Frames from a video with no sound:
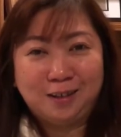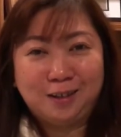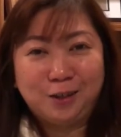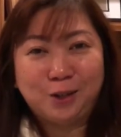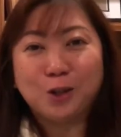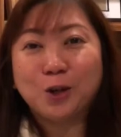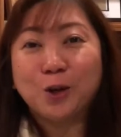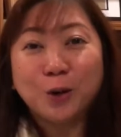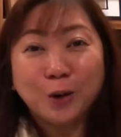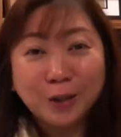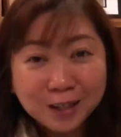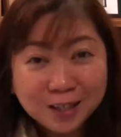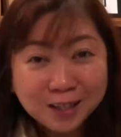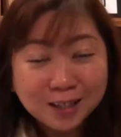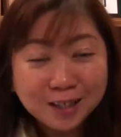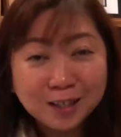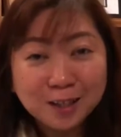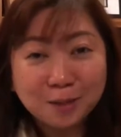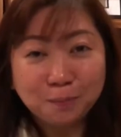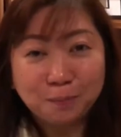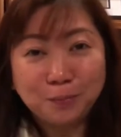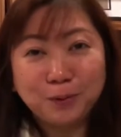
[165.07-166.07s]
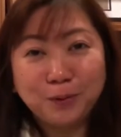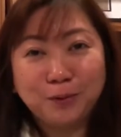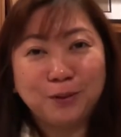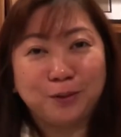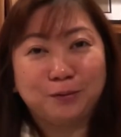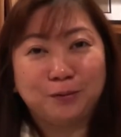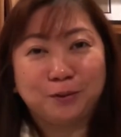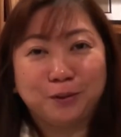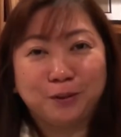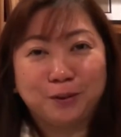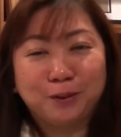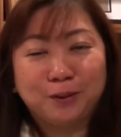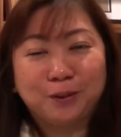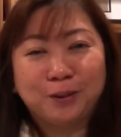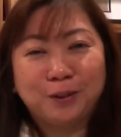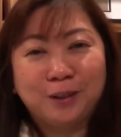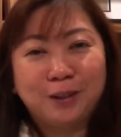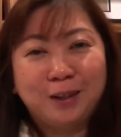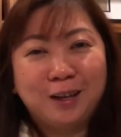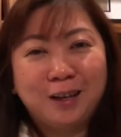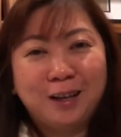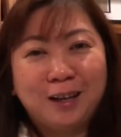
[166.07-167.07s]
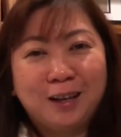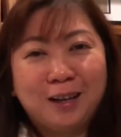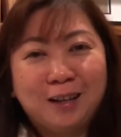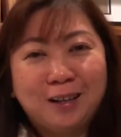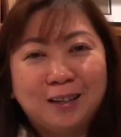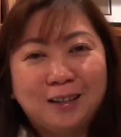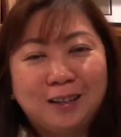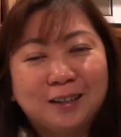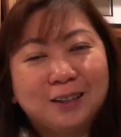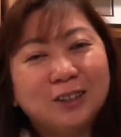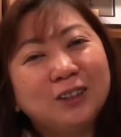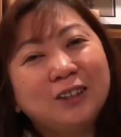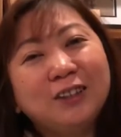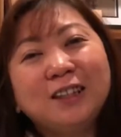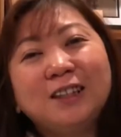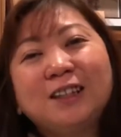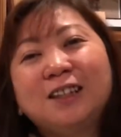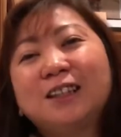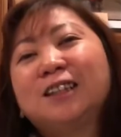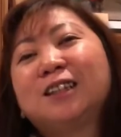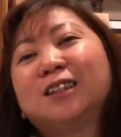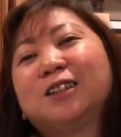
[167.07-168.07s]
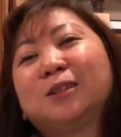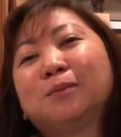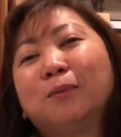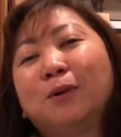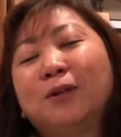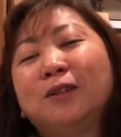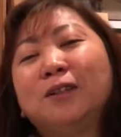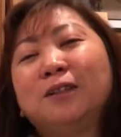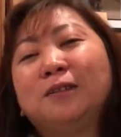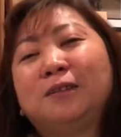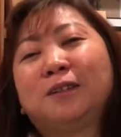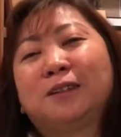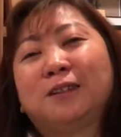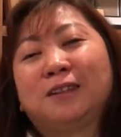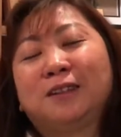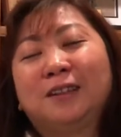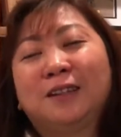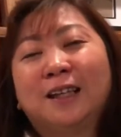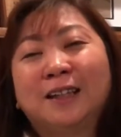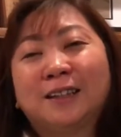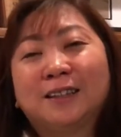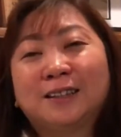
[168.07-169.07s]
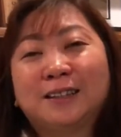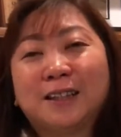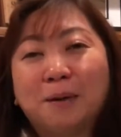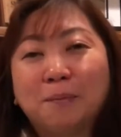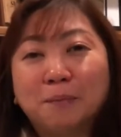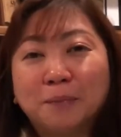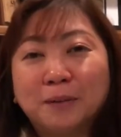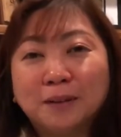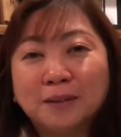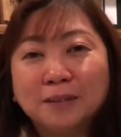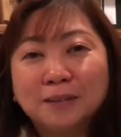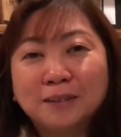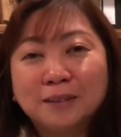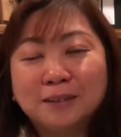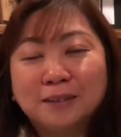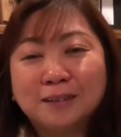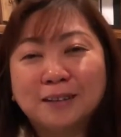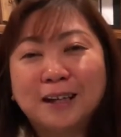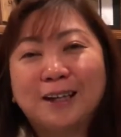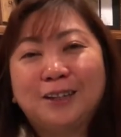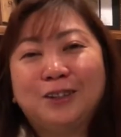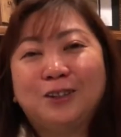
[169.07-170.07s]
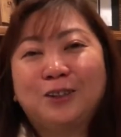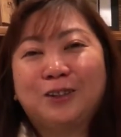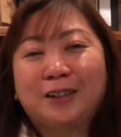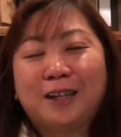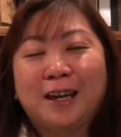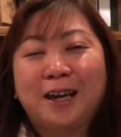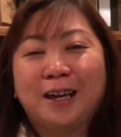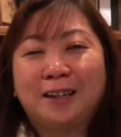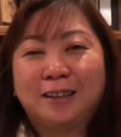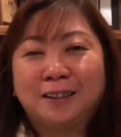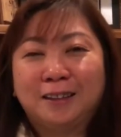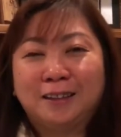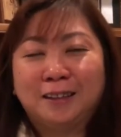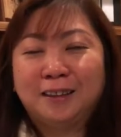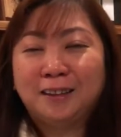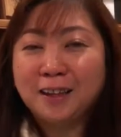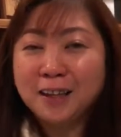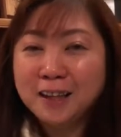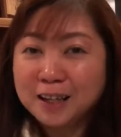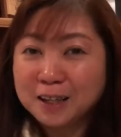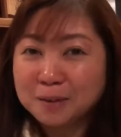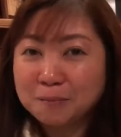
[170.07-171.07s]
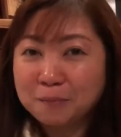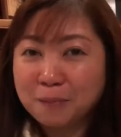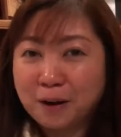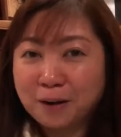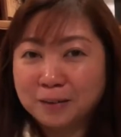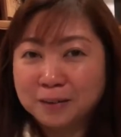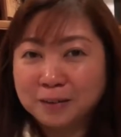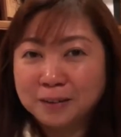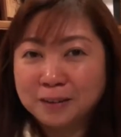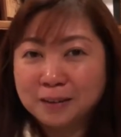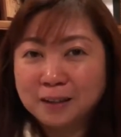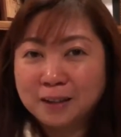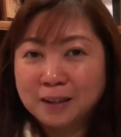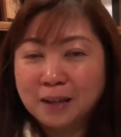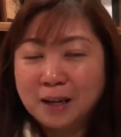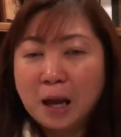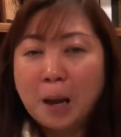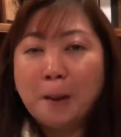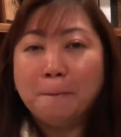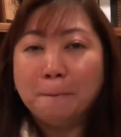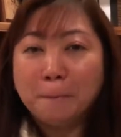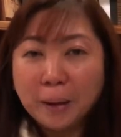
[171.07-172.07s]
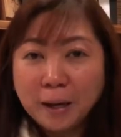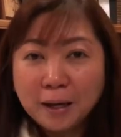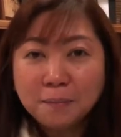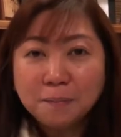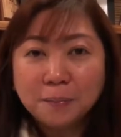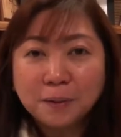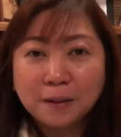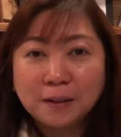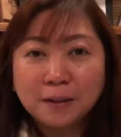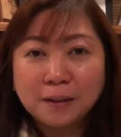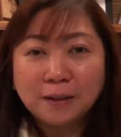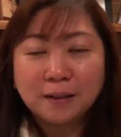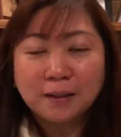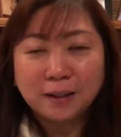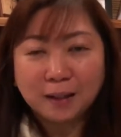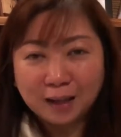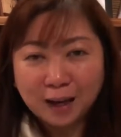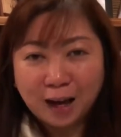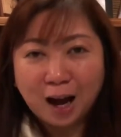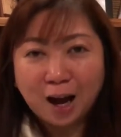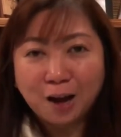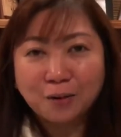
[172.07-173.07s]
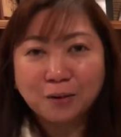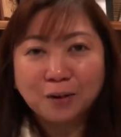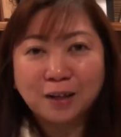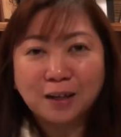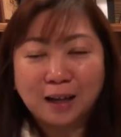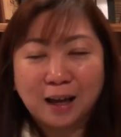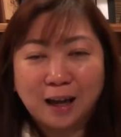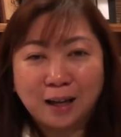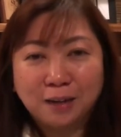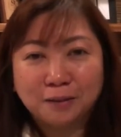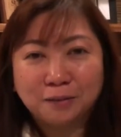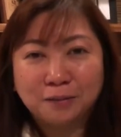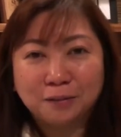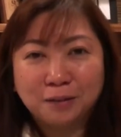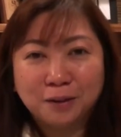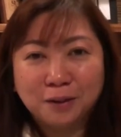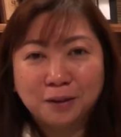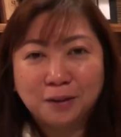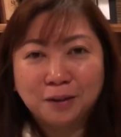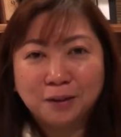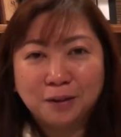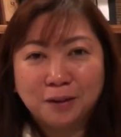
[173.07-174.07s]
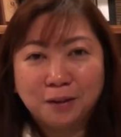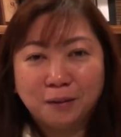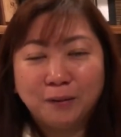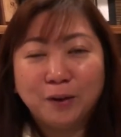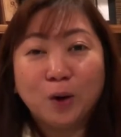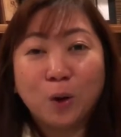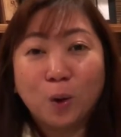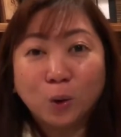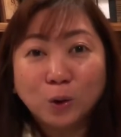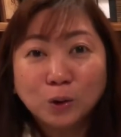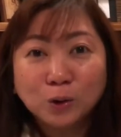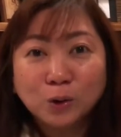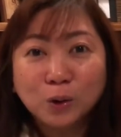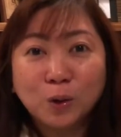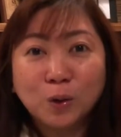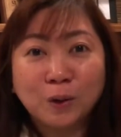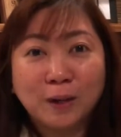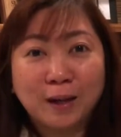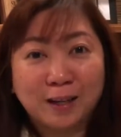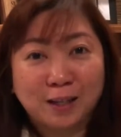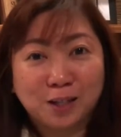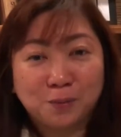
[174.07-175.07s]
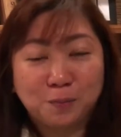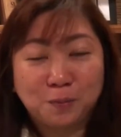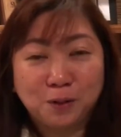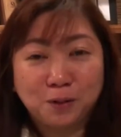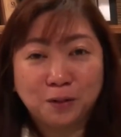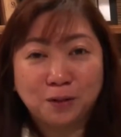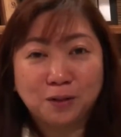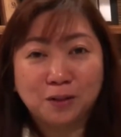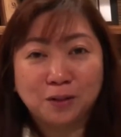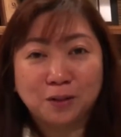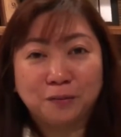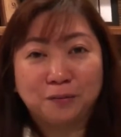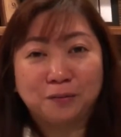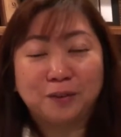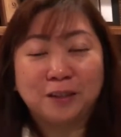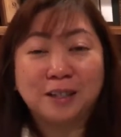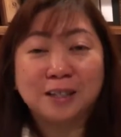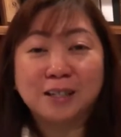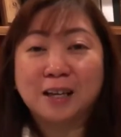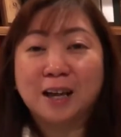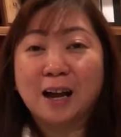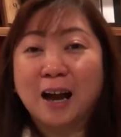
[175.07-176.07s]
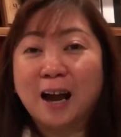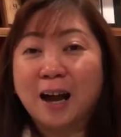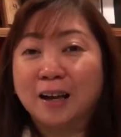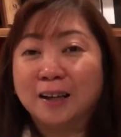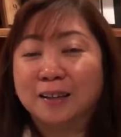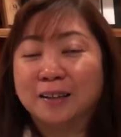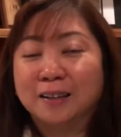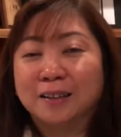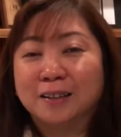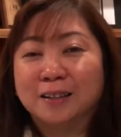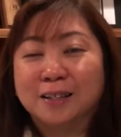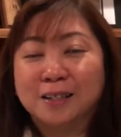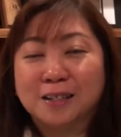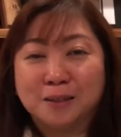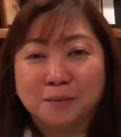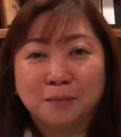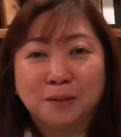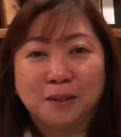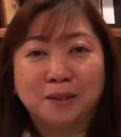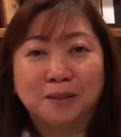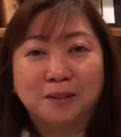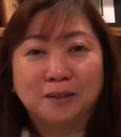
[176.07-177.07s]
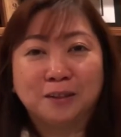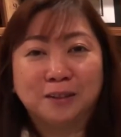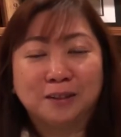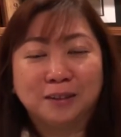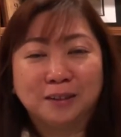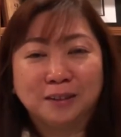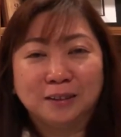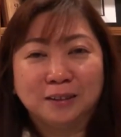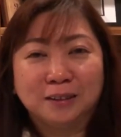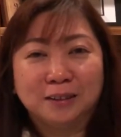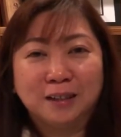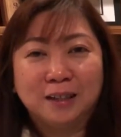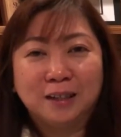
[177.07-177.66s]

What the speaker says: So isn't it beautiful? So this is a small little example that you can think about. Maybe in our life, we also experience of this kind similarity.